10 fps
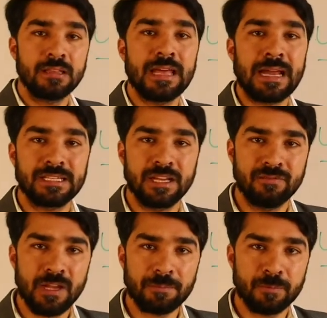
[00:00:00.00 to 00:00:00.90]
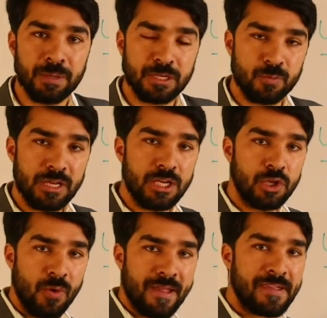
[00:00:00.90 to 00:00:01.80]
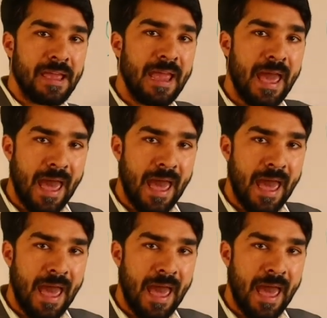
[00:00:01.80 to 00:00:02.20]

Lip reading: that developed between USA